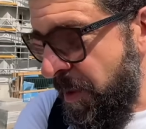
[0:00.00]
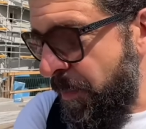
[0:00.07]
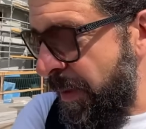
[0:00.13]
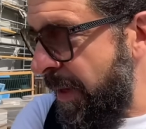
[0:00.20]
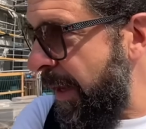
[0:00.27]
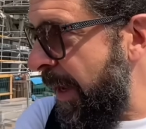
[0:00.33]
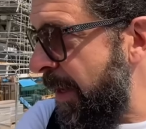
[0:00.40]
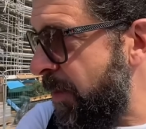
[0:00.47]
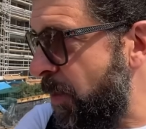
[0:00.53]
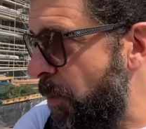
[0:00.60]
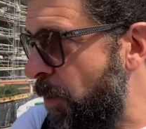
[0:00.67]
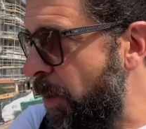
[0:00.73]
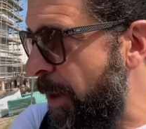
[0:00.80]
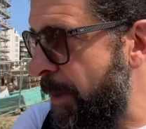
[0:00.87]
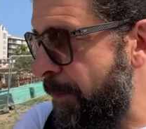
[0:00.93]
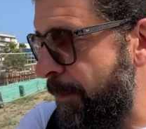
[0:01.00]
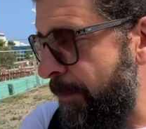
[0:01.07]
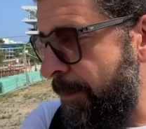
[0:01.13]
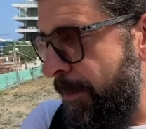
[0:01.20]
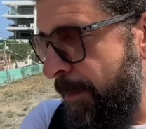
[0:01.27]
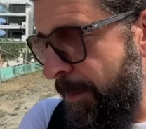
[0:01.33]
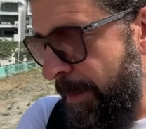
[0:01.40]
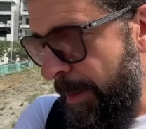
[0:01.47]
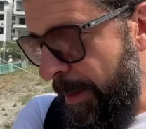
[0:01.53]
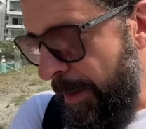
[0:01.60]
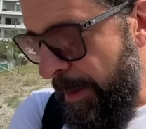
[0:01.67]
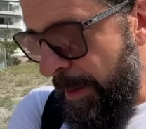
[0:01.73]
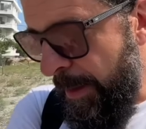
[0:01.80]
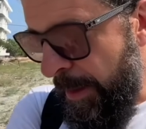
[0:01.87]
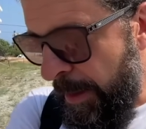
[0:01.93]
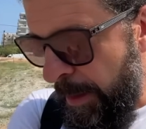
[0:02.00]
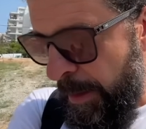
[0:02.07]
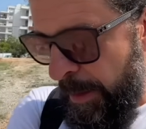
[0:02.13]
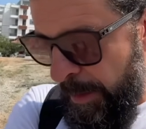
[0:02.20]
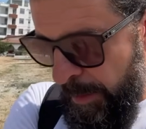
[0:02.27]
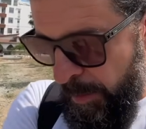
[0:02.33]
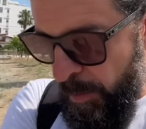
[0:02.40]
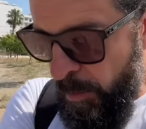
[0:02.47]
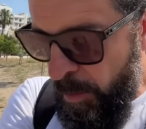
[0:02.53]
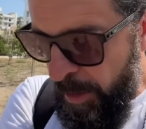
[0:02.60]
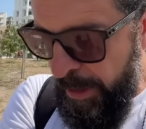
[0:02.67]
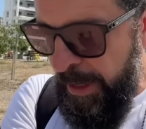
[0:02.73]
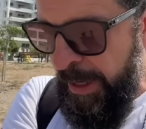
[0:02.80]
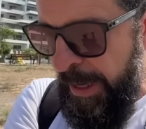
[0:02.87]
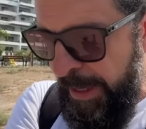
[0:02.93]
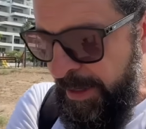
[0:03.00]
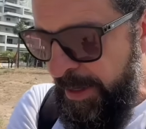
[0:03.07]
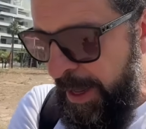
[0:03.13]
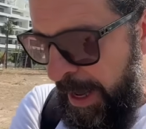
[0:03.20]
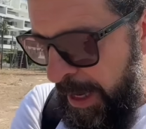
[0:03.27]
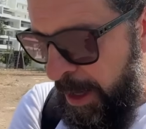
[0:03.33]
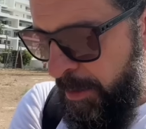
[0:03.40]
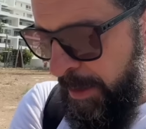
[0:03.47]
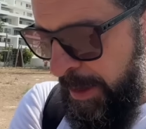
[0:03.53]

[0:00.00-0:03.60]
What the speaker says: to be to end the war. The war can end now,